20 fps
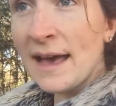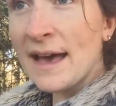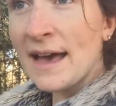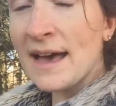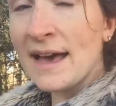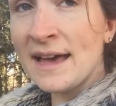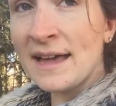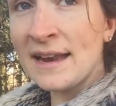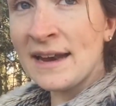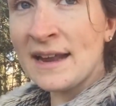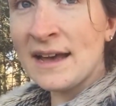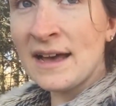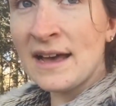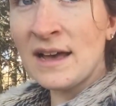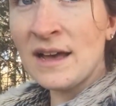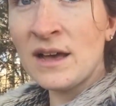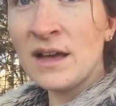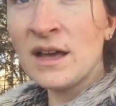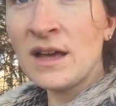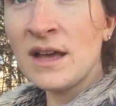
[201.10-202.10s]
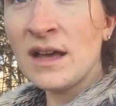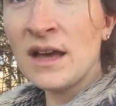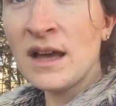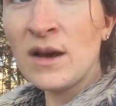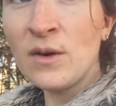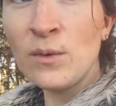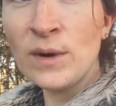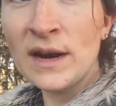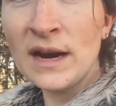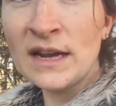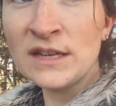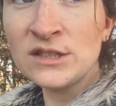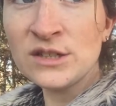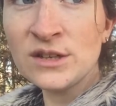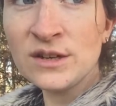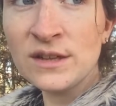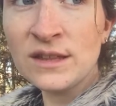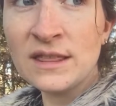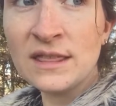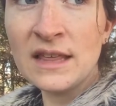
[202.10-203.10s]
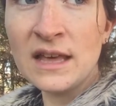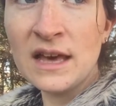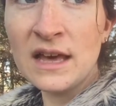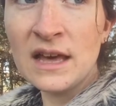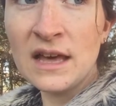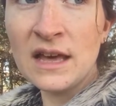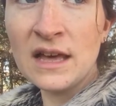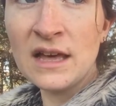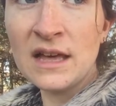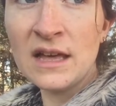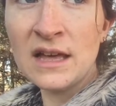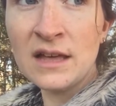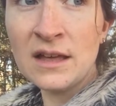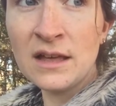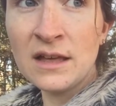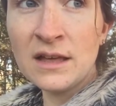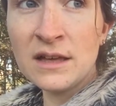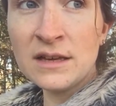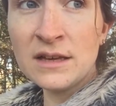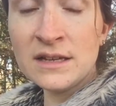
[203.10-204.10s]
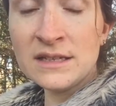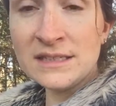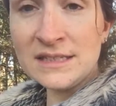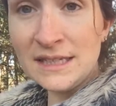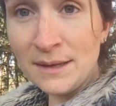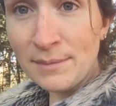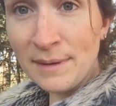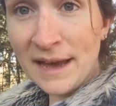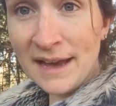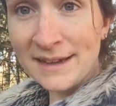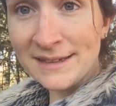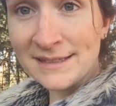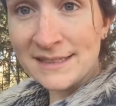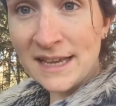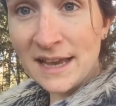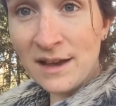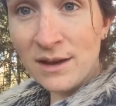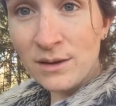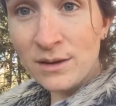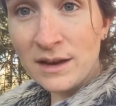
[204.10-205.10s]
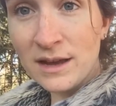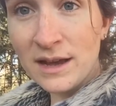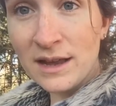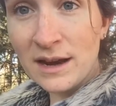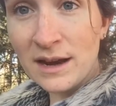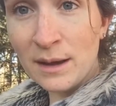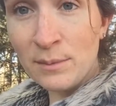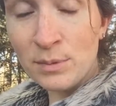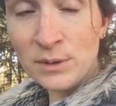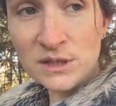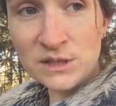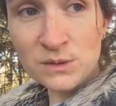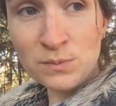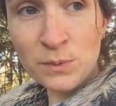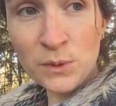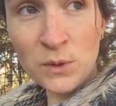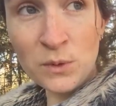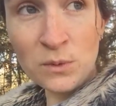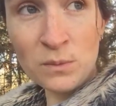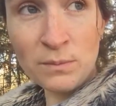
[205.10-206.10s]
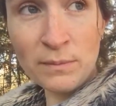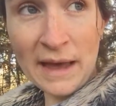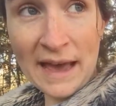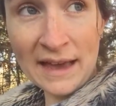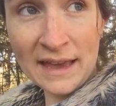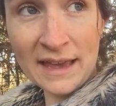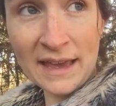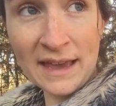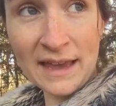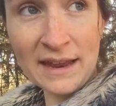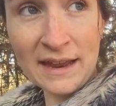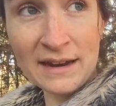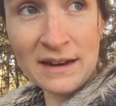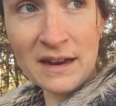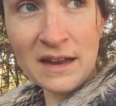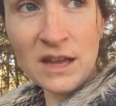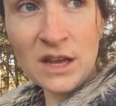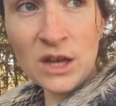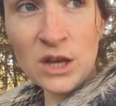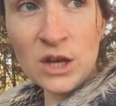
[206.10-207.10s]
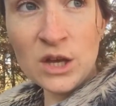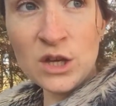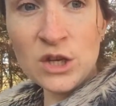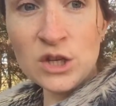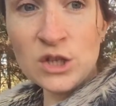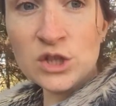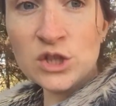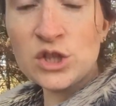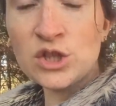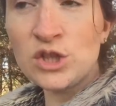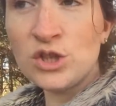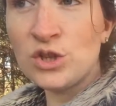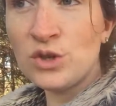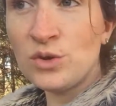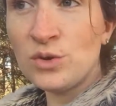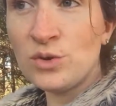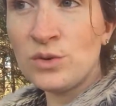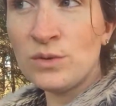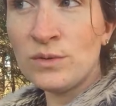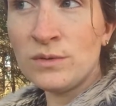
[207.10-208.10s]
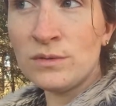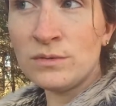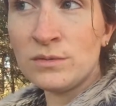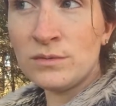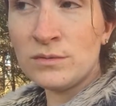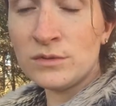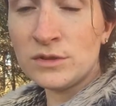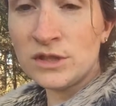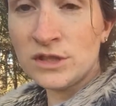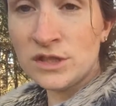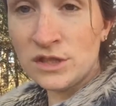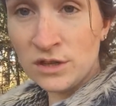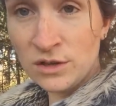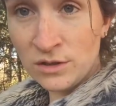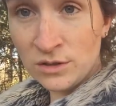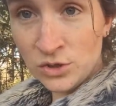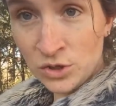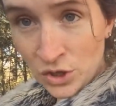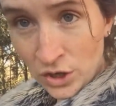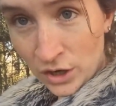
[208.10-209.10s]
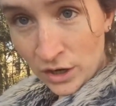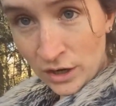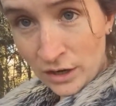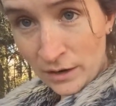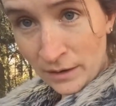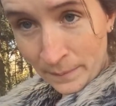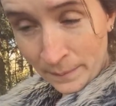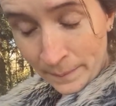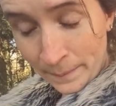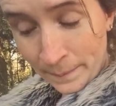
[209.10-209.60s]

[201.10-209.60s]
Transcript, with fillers: And uh, when I took the tea bags out and I put the spoon back in to stir the sugar,